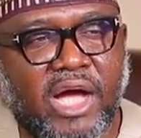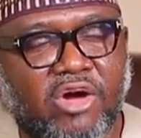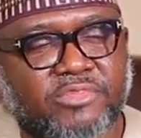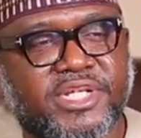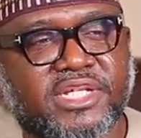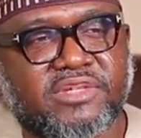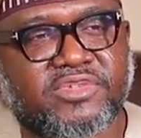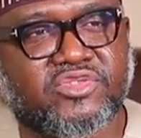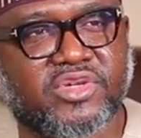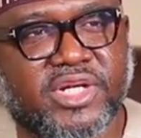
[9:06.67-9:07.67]
our
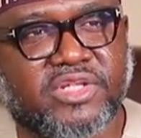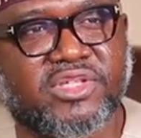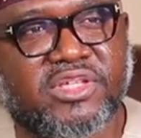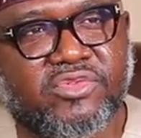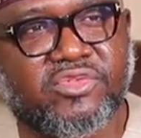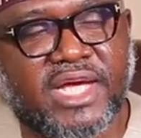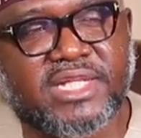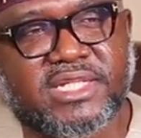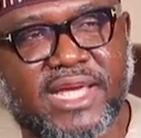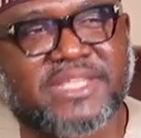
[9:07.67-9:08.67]
objective is to give you
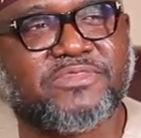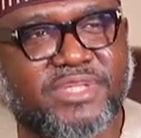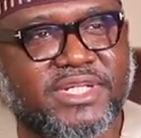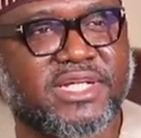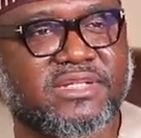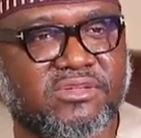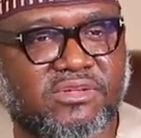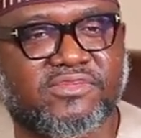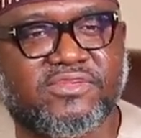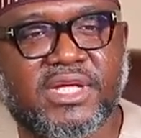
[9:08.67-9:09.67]
that experience
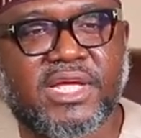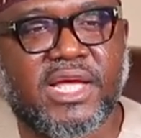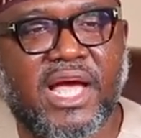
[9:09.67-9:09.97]
of